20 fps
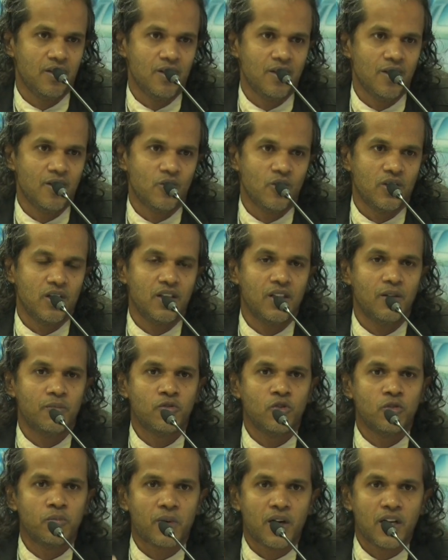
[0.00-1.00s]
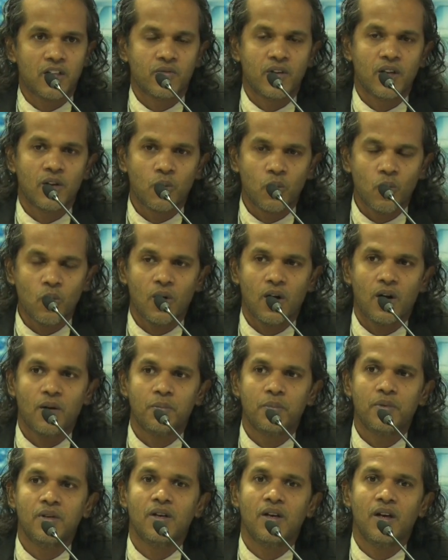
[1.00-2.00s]
So then the food price will go
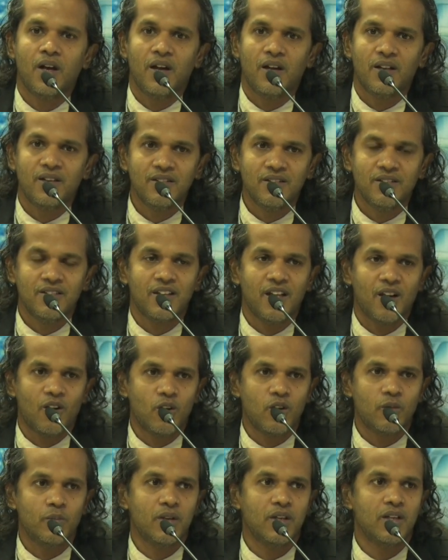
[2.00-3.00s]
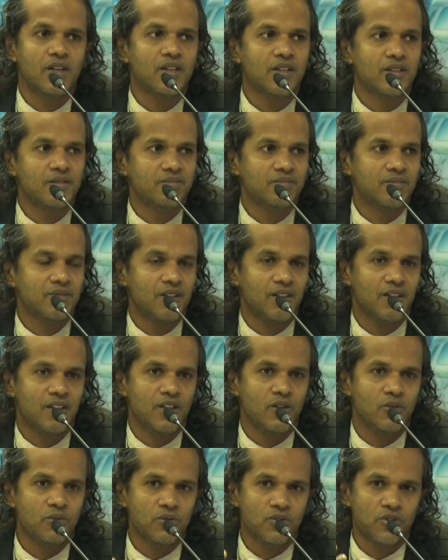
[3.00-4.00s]
up and there are going to be a
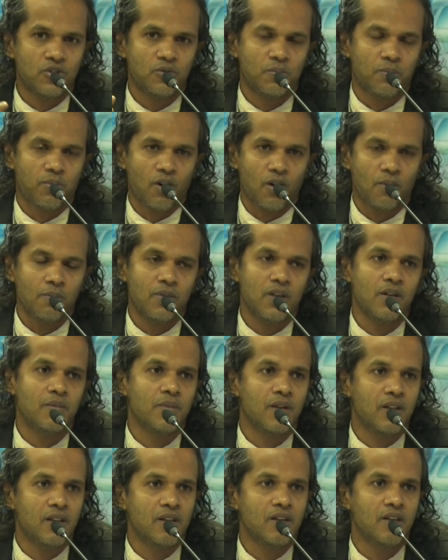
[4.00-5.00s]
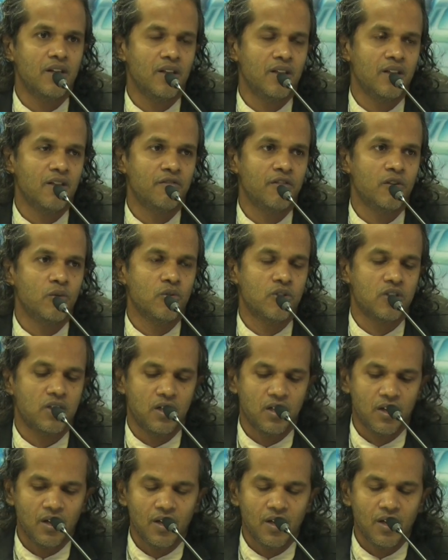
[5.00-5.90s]
huge problem in the future.